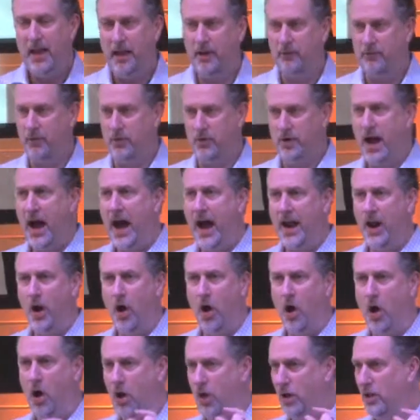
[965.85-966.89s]
if we're not
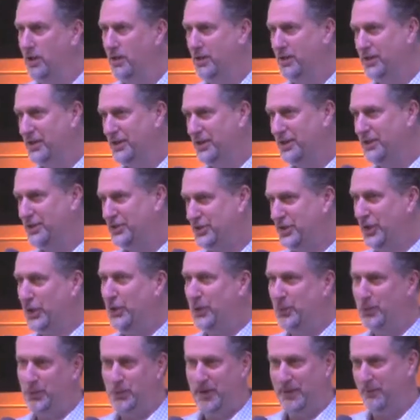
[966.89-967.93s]
all
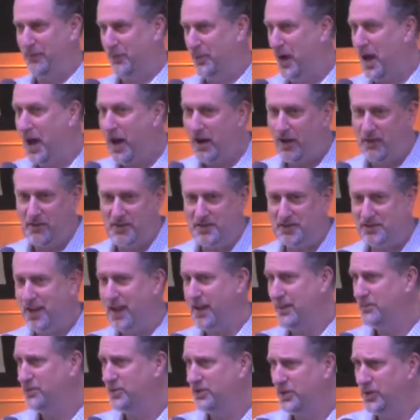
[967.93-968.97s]
tuned, if we're not on the
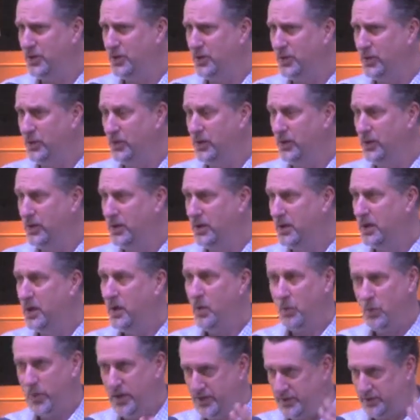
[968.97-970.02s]
same tune,
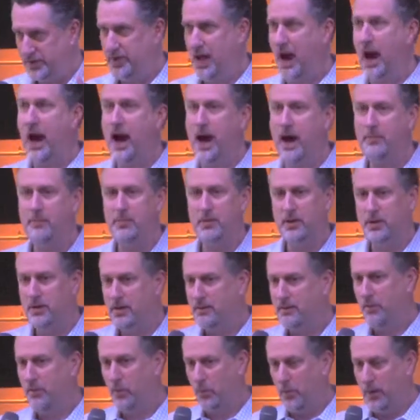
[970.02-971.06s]
we stop,
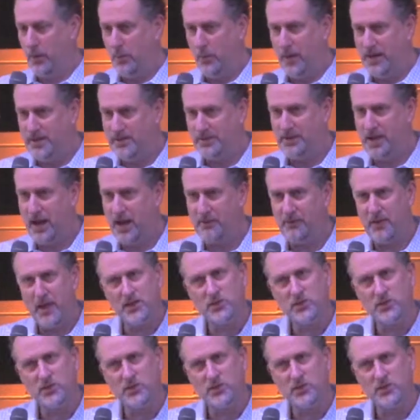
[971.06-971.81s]
we reset.